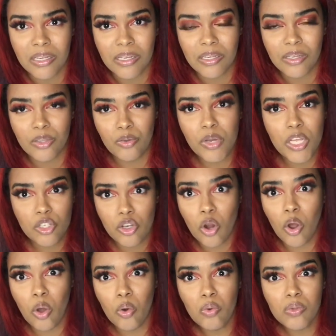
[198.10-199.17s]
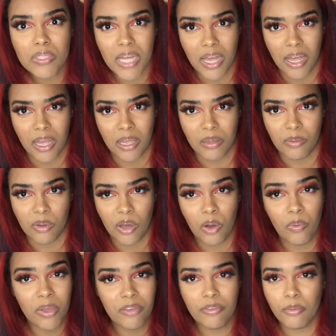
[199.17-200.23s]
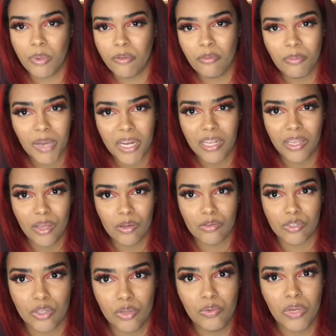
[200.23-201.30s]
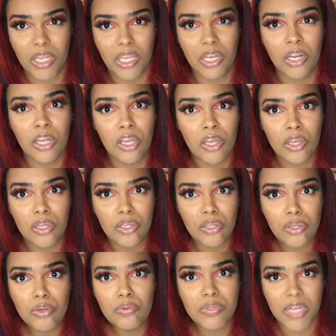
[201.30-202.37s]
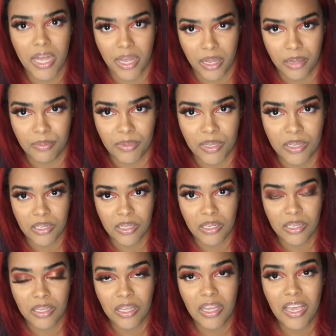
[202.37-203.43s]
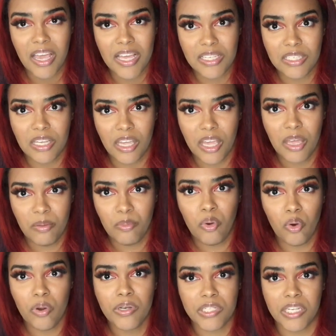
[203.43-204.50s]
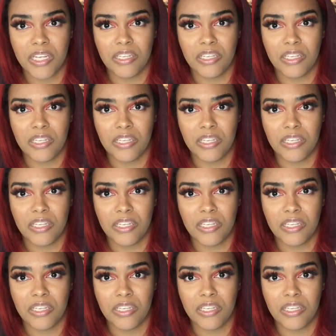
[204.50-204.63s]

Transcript: You need your own time away from everybody else. You need you time. It's important.